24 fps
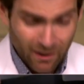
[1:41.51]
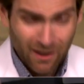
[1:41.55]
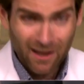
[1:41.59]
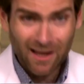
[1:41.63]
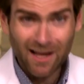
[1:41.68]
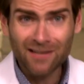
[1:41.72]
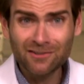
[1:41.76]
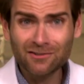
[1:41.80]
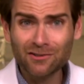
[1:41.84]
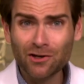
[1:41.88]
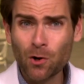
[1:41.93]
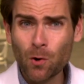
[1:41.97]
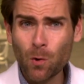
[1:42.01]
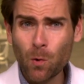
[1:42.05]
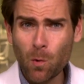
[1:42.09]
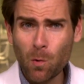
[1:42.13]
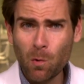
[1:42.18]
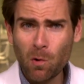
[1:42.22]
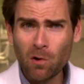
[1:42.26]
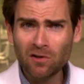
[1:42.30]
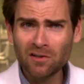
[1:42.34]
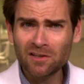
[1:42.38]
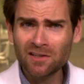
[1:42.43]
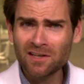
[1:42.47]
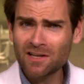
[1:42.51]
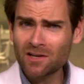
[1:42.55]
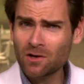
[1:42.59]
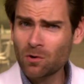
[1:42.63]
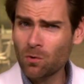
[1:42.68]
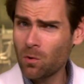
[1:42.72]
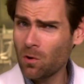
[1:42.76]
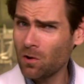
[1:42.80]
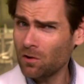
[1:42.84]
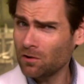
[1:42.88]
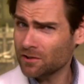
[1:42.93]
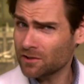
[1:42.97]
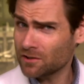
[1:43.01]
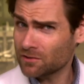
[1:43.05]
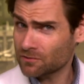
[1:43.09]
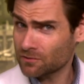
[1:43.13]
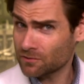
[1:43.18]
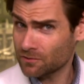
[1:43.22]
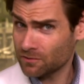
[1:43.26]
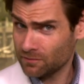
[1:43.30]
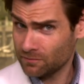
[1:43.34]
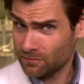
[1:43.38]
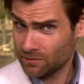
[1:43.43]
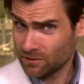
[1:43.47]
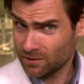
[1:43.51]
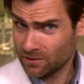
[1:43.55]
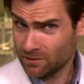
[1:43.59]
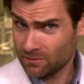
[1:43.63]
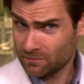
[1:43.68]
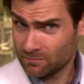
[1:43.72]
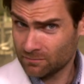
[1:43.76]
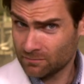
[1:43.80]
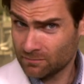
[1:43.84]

That's a quality quality certificate.